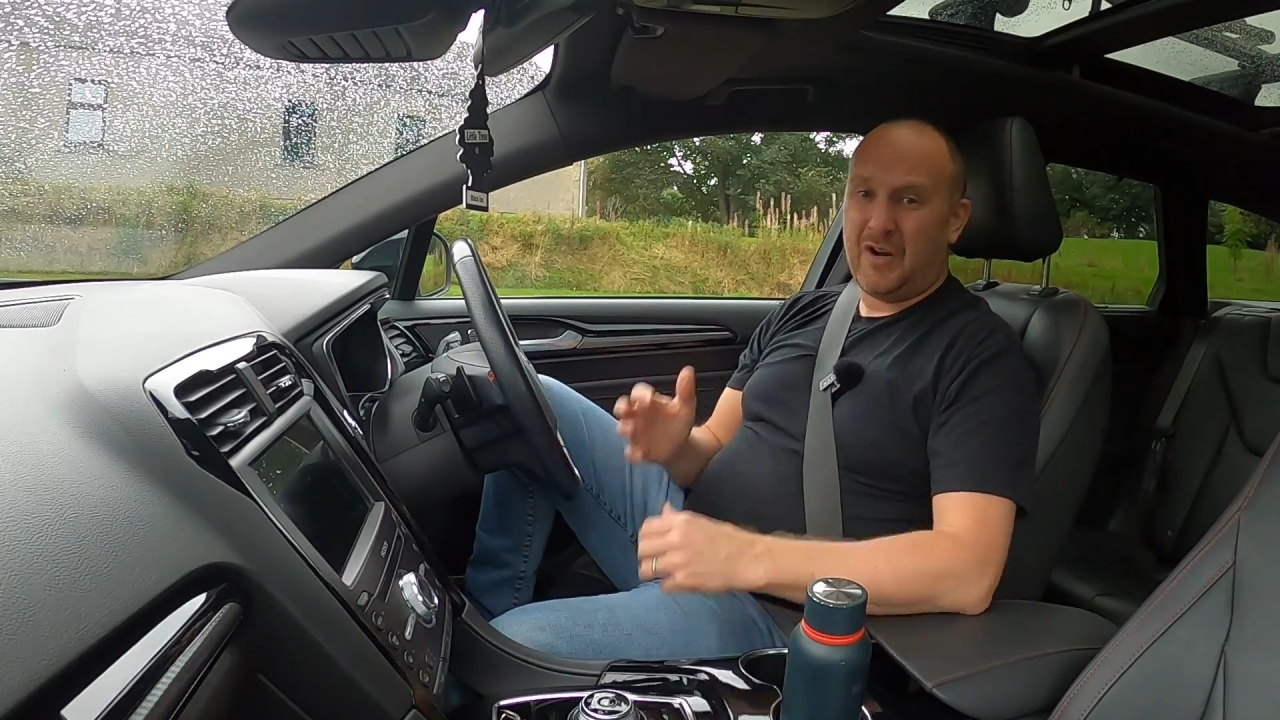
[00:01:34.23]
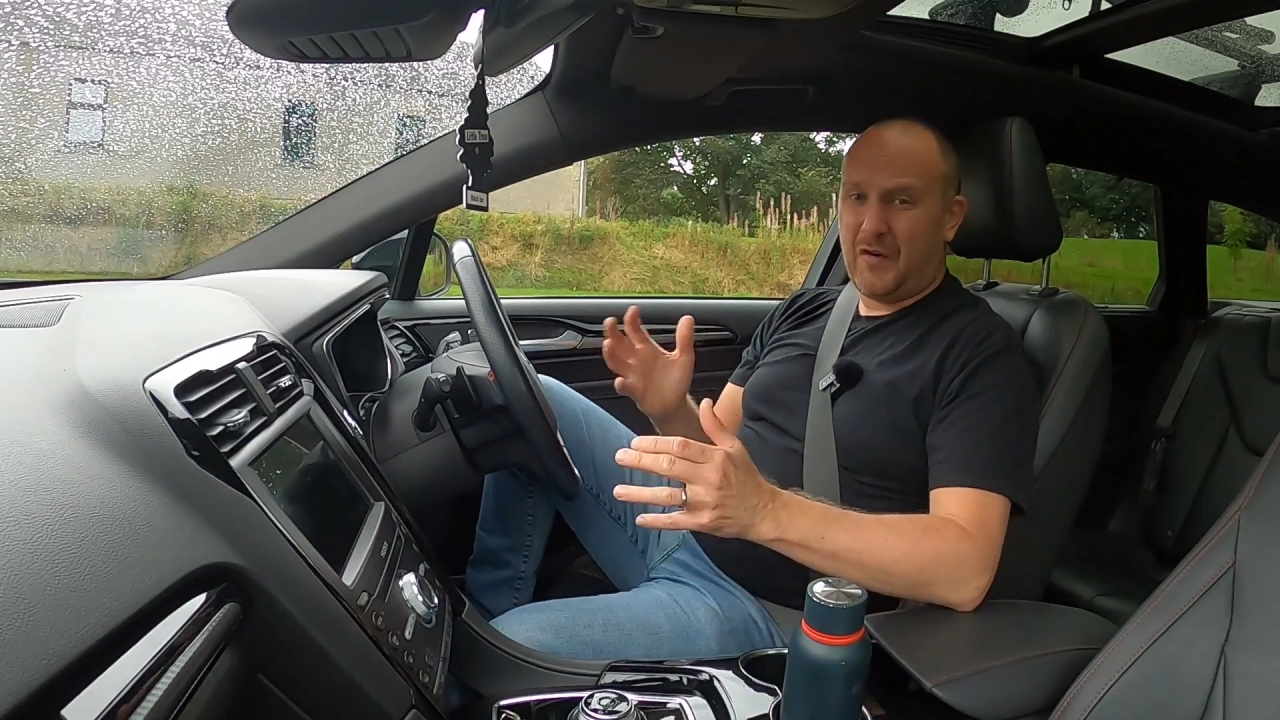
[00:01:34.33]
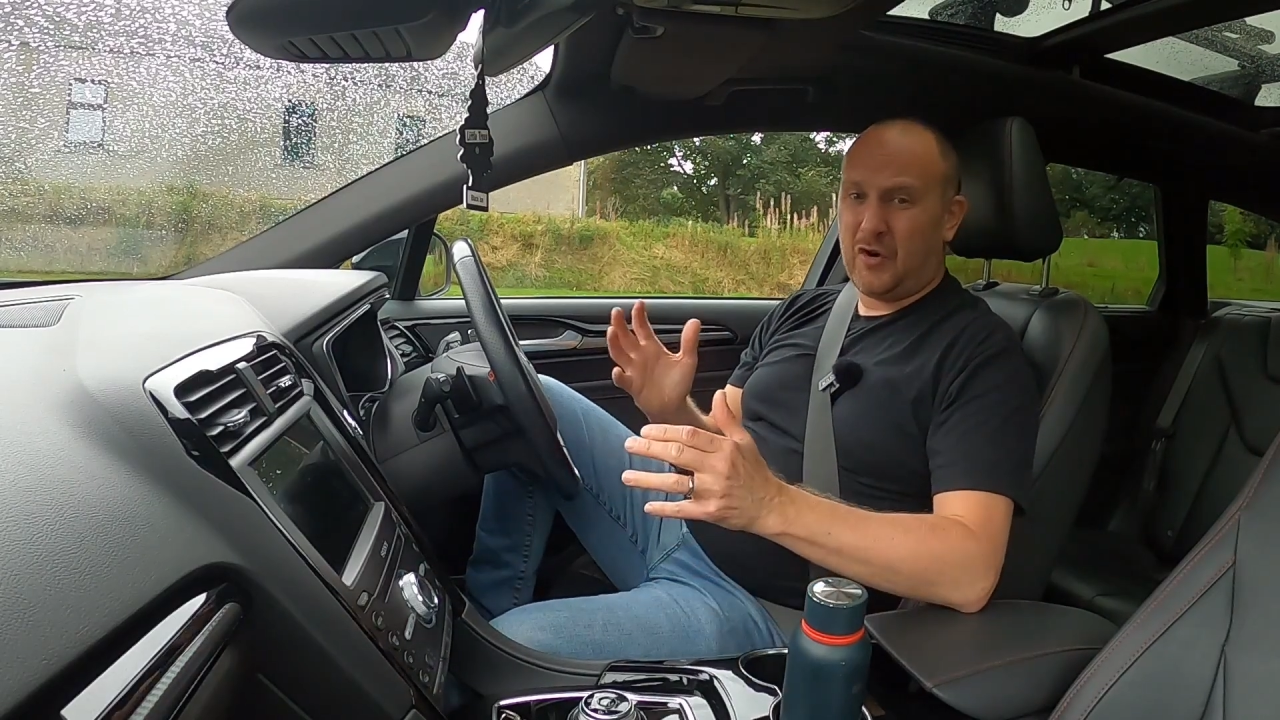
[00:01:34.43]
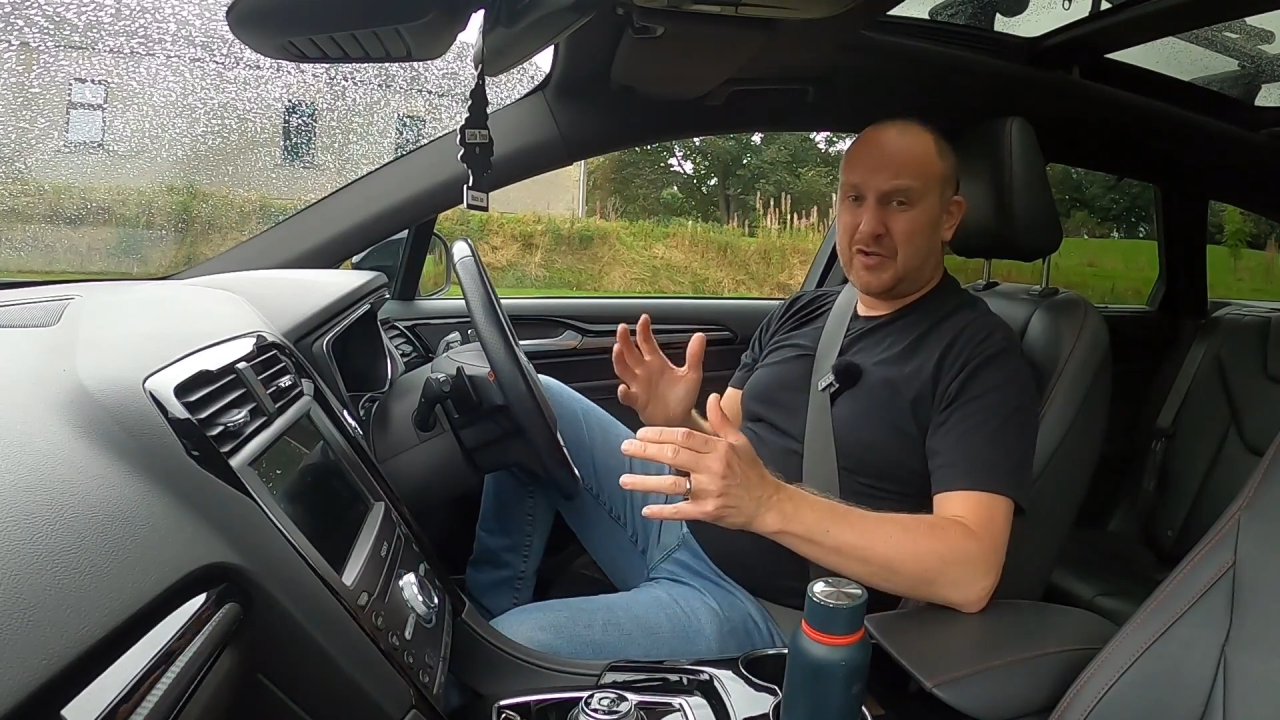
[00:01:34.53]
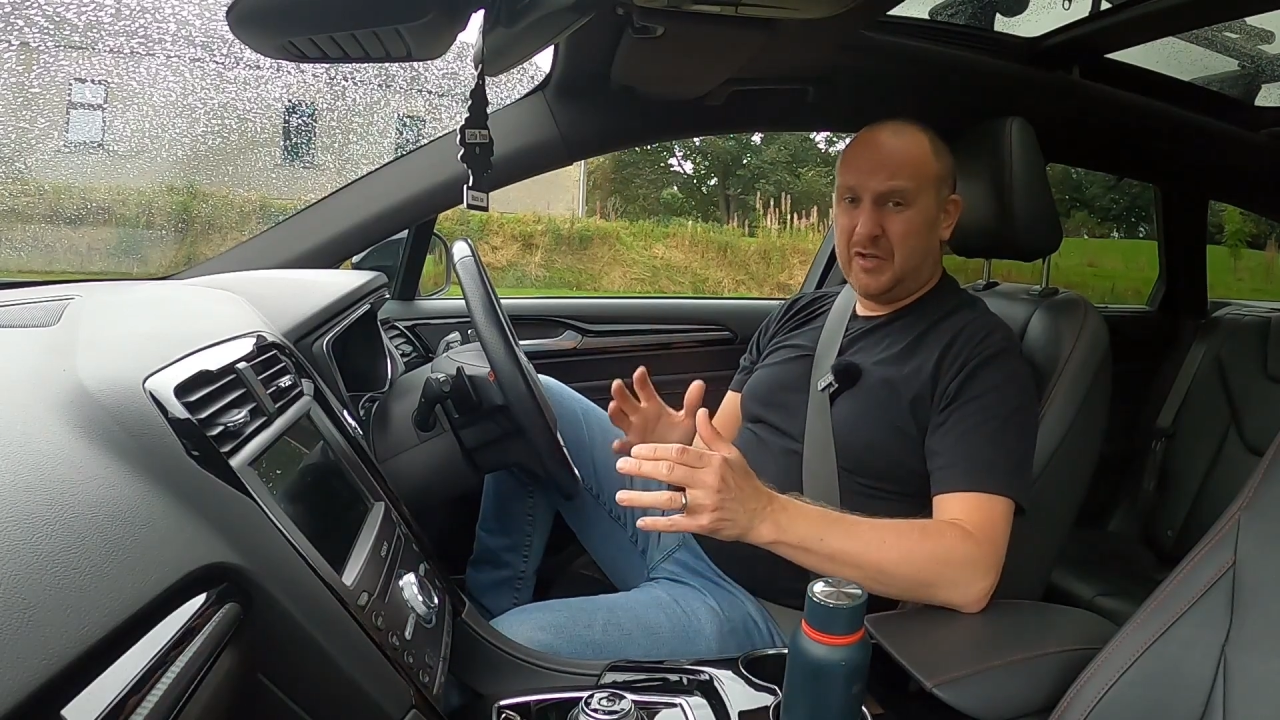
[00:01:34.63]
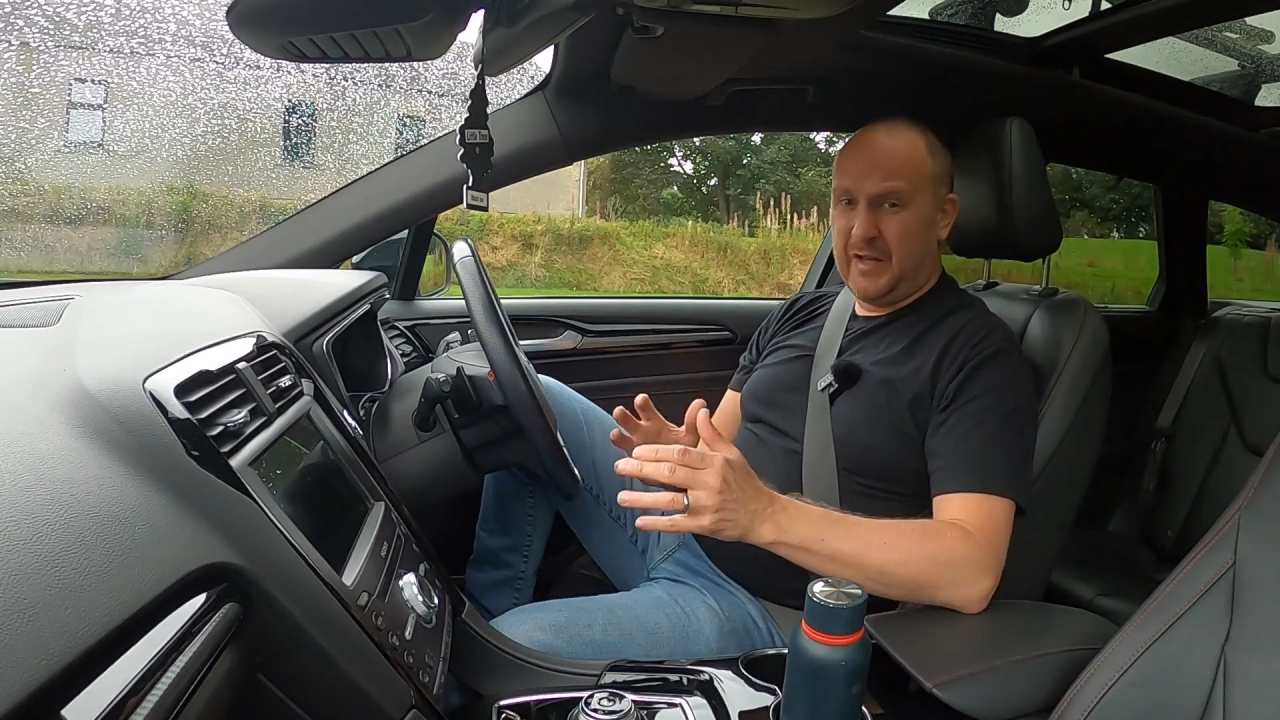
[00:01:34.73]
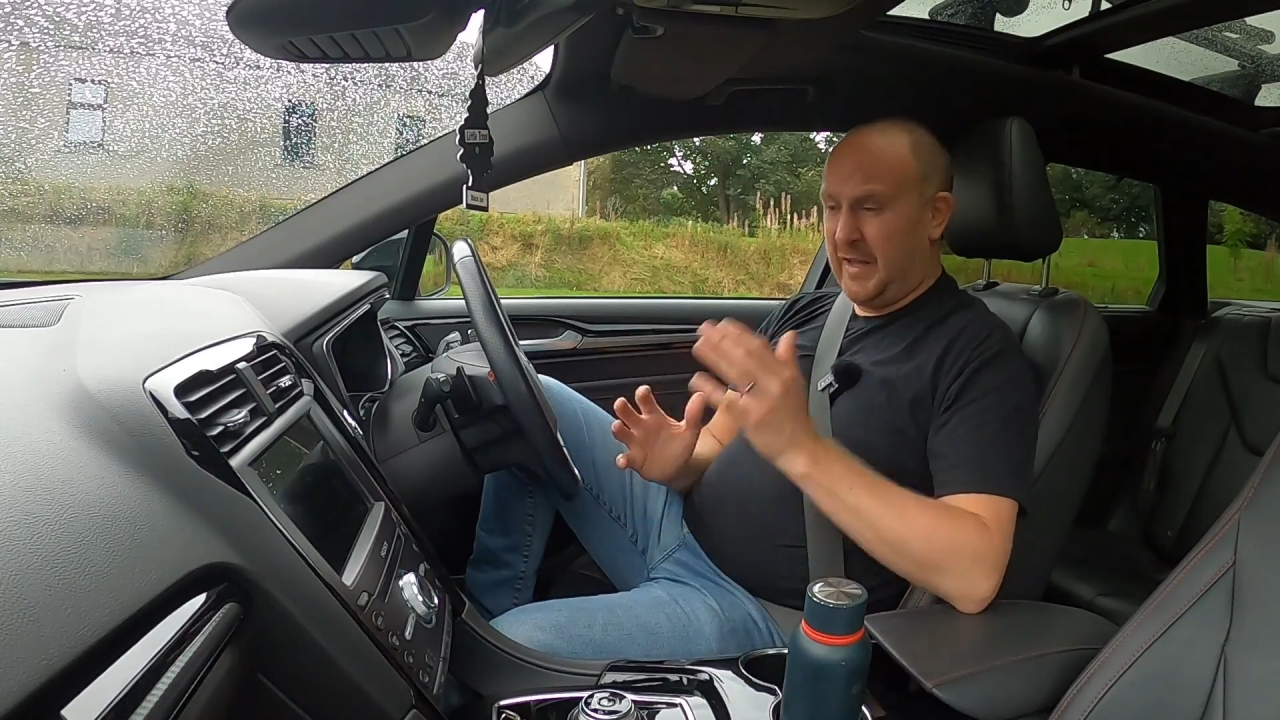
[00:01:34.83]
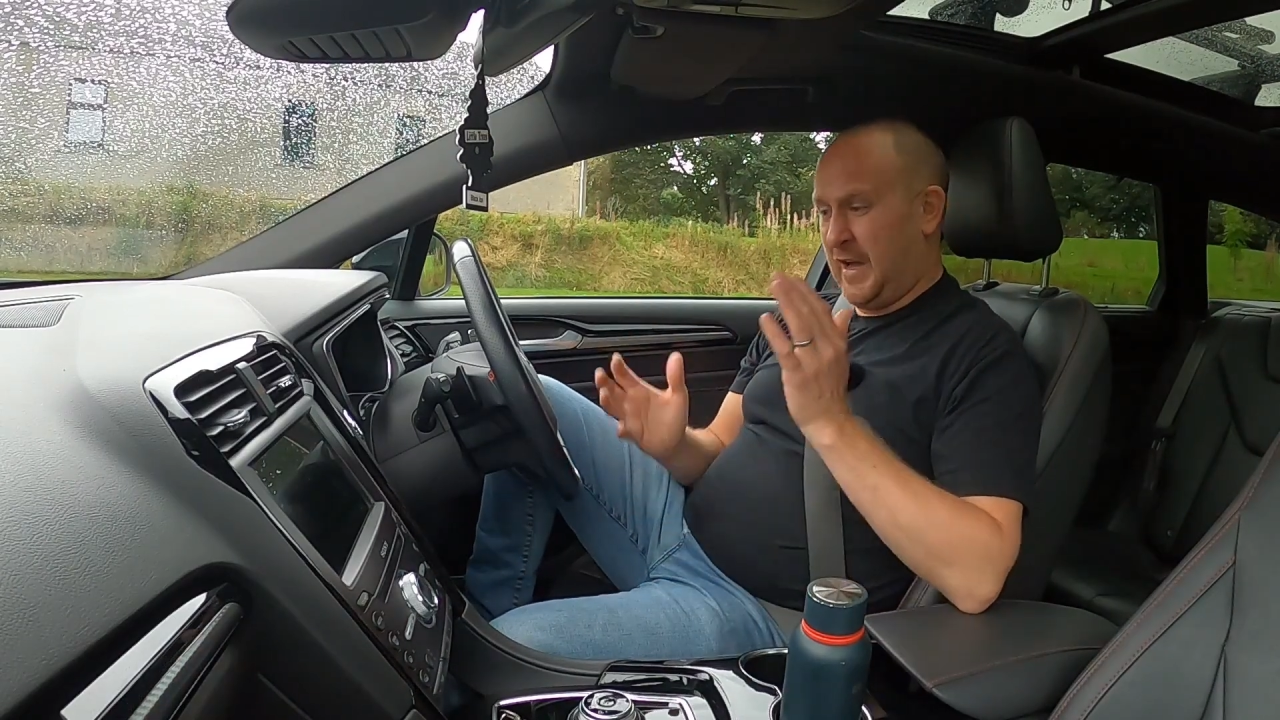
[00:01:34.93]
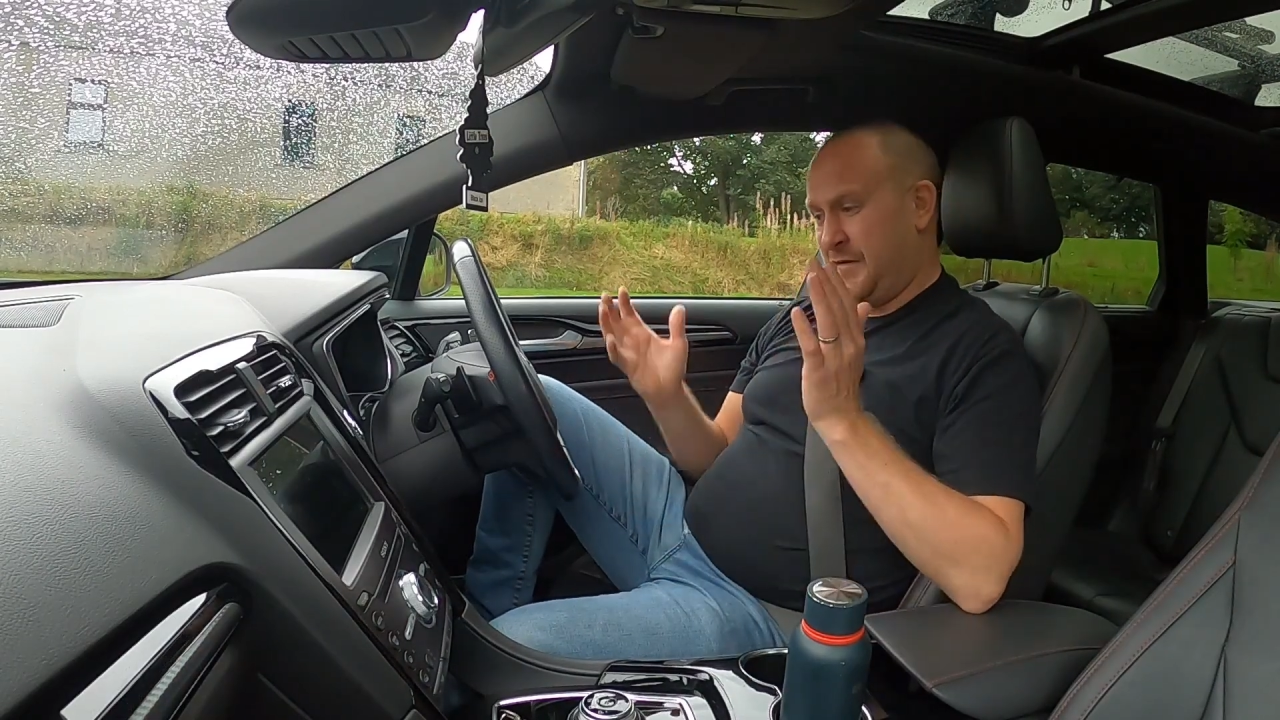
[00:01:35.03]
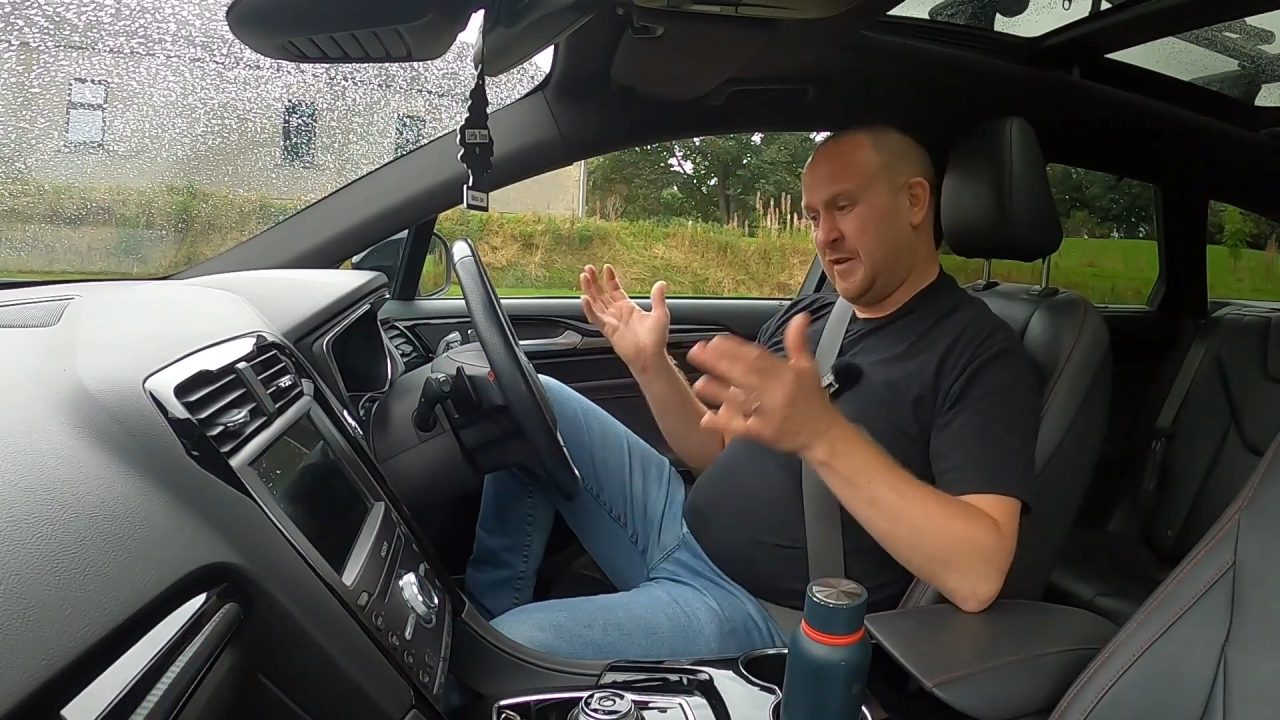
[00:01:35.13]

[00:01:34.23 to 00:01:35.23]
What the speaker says: unfortunately, yeah,